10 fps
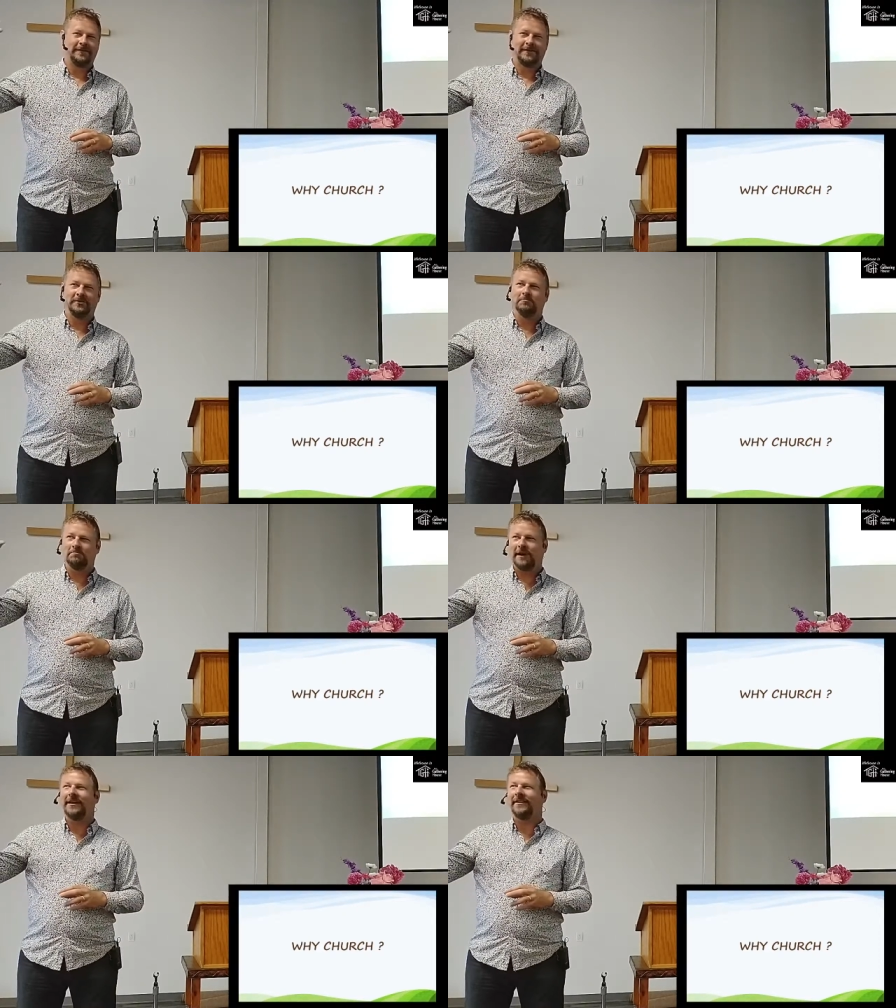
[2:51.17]
You
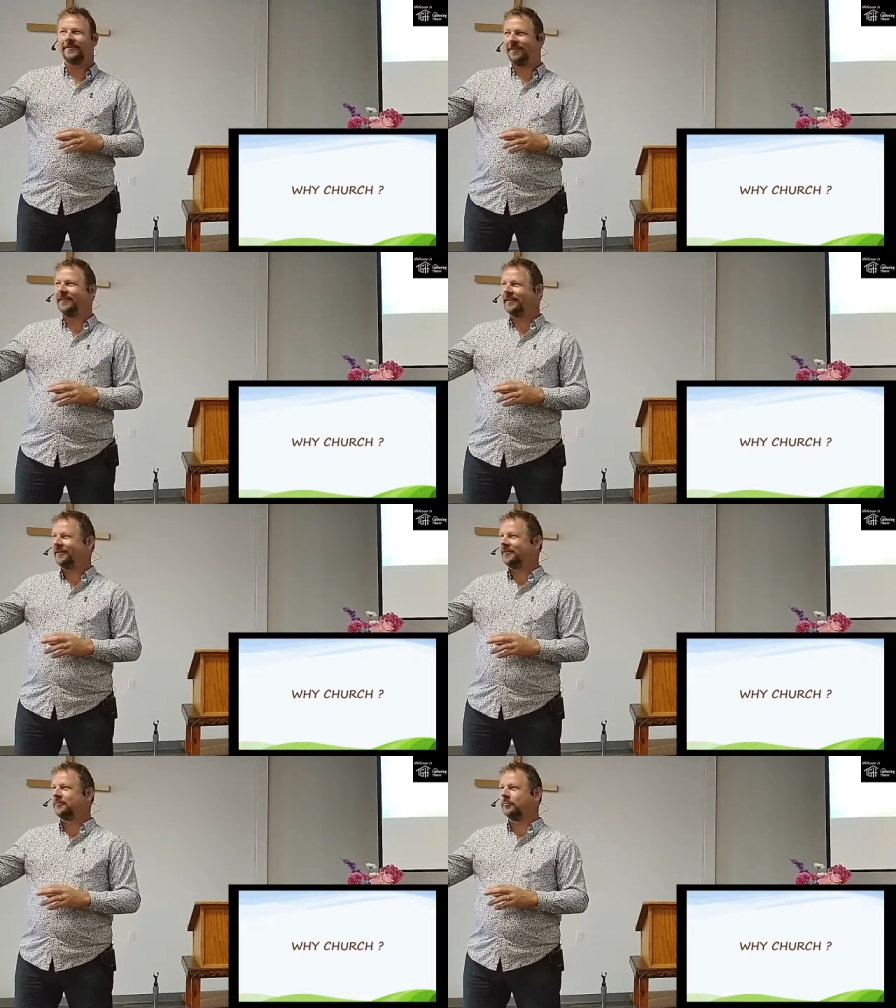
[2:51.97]
might need
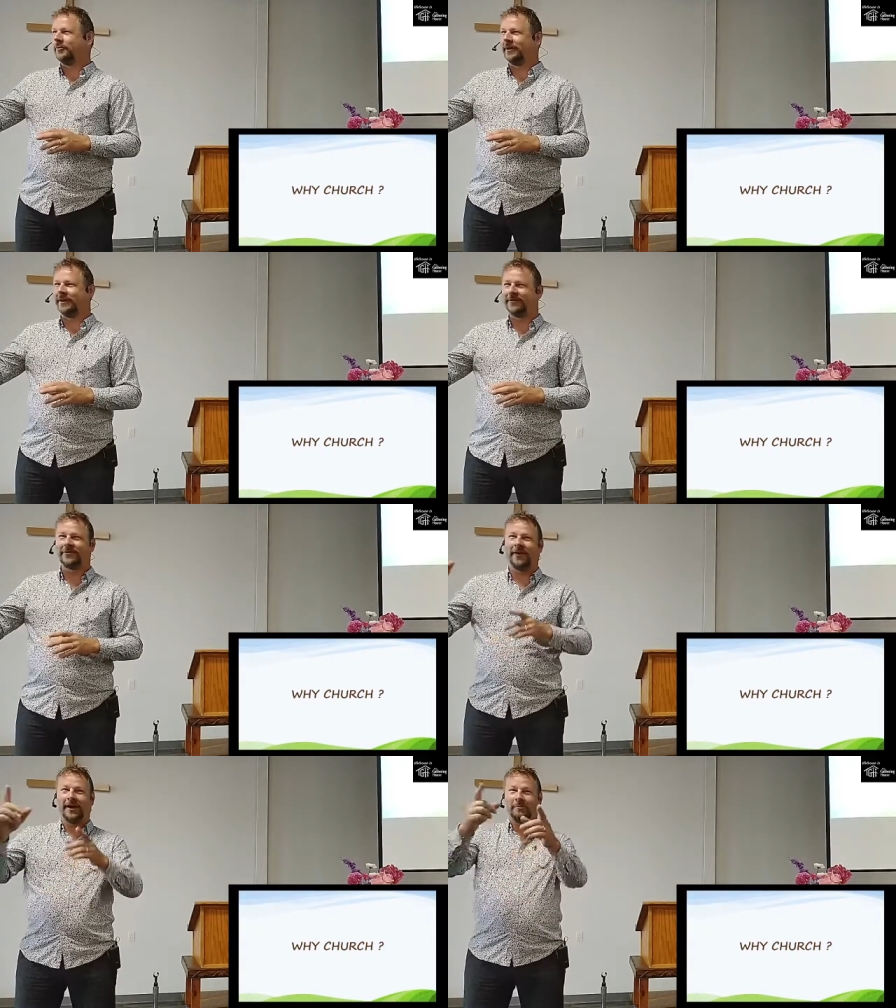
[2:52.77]
it this morning.
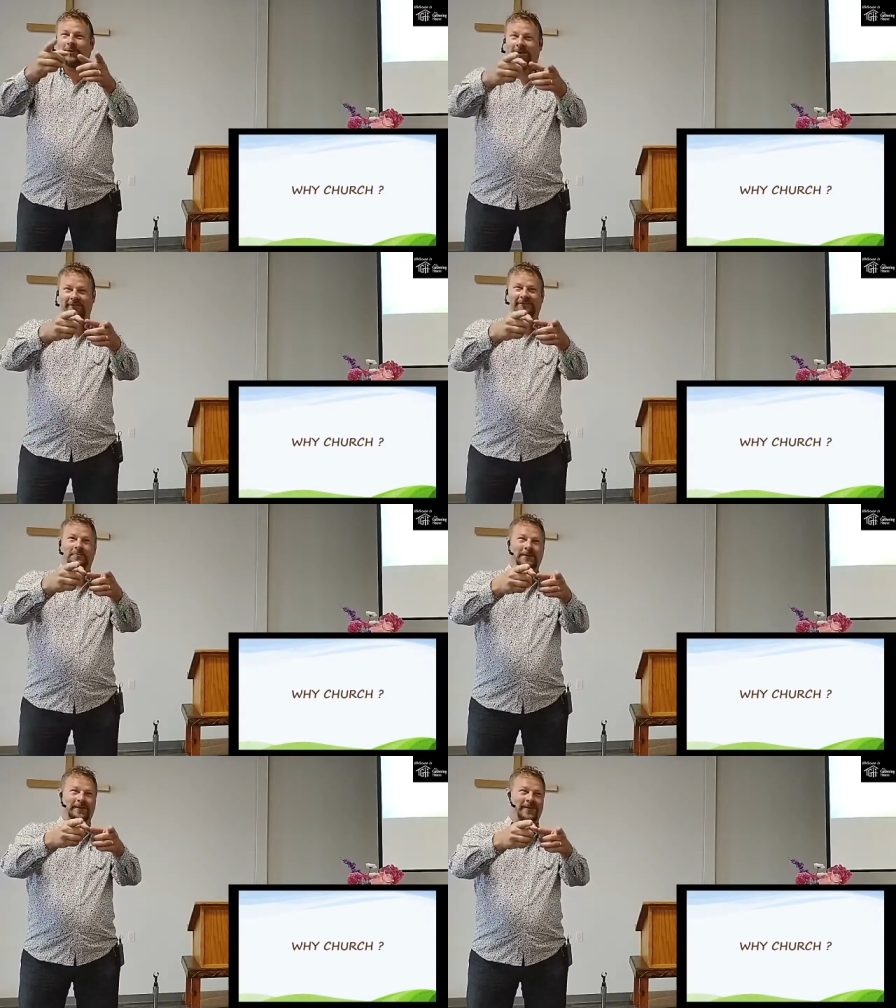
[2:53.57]
So I brought
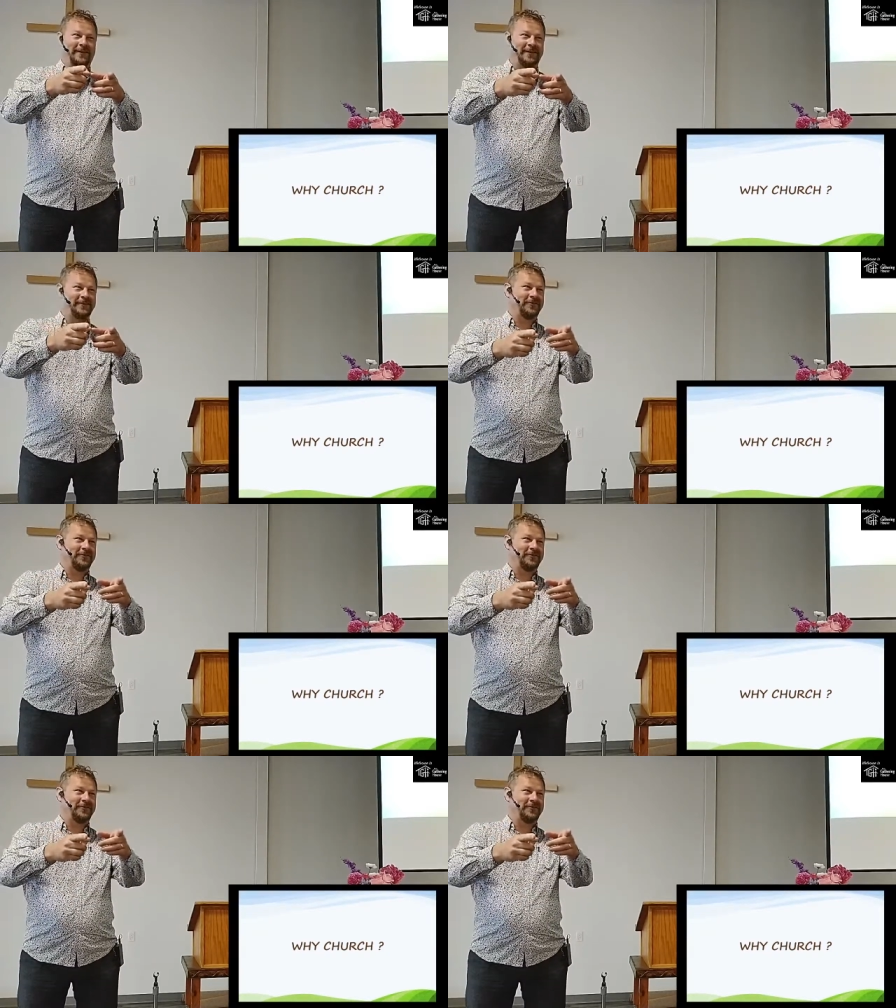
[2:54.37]
some along.